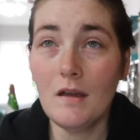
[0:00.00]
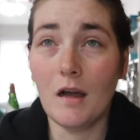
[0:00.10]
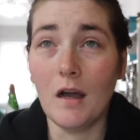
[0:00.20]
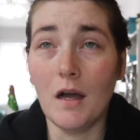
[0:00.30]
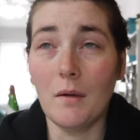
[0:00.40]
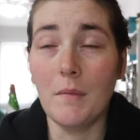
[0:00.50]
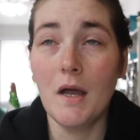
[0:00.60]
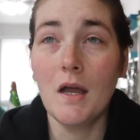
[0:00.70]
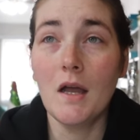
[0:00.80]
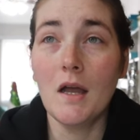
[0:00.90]
Um,
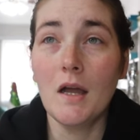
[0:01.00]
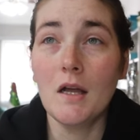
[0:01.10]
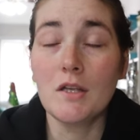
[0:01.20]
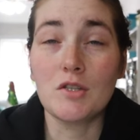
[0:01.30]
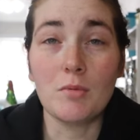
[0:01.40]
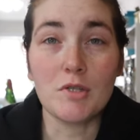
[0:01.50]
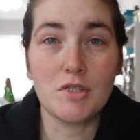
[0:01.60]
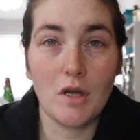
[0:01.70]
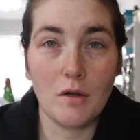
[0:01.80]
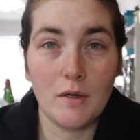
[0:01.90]
so much
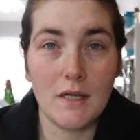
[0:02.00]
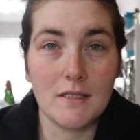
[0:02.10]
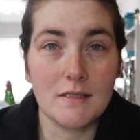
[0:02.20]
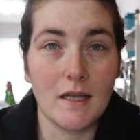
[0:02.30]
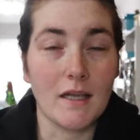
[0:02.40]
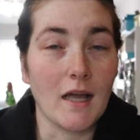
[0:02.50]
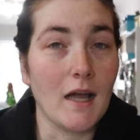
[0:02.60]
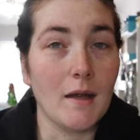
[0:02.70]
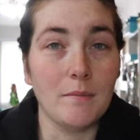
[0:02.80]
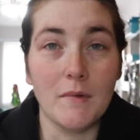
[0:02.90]
so as like
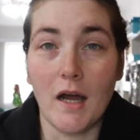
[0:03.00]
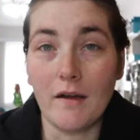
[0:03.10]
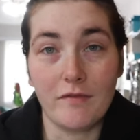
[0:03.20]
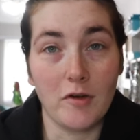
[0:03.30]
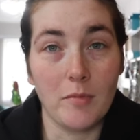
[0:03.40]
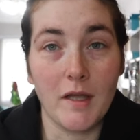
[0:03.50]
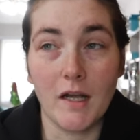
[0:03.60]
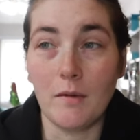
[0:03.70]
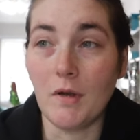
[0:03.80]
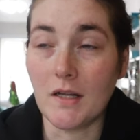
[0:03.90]
I'm not
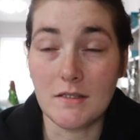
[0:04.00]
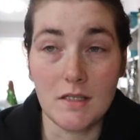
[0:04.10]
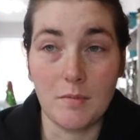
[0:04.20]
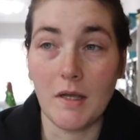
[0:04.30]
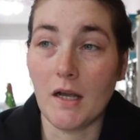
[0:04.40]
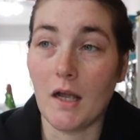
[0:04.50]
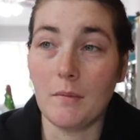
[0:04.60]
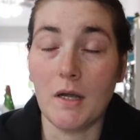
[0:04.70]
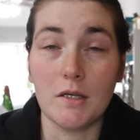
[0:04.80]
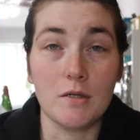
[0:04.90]
filming, I'm not sleeping,
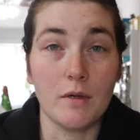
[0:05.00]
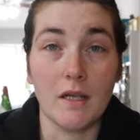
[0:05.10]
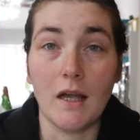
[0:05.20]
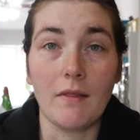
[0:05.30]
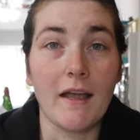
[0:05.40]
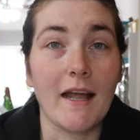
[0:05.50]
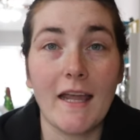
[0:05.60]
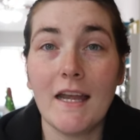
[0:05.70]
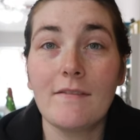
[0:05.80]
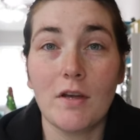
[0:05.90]
I'm not doing, like I
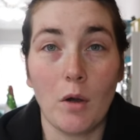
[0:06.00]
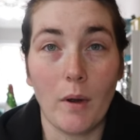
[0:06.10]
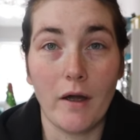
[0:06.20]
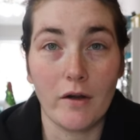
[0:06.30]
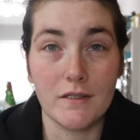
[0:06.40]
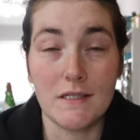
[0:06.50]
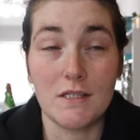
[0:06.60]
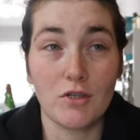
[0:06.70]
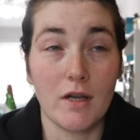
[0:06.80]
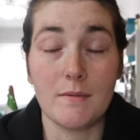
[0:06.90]
can't even go out because he
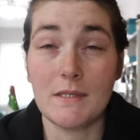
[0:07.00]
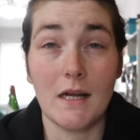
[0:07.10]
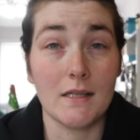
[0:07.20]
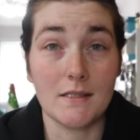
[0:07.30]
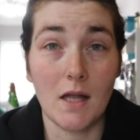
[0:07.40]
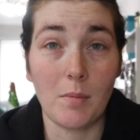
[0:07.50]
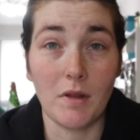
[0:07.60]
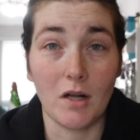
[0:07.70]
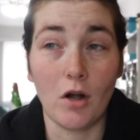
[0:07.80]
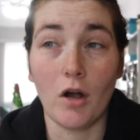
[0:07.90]
screams nonstop
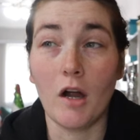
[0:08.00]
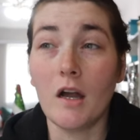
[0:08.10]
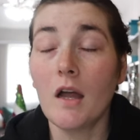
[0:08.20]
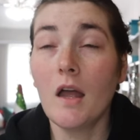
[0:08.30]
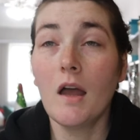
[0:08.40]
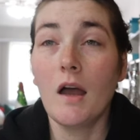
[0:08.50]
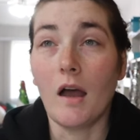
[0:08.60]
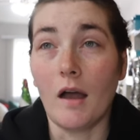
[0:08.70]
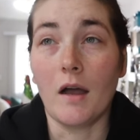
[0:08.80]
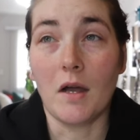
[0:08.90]
in the car,
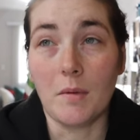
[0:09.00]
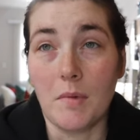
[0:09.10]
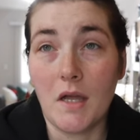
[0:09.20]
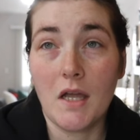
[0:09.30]
um,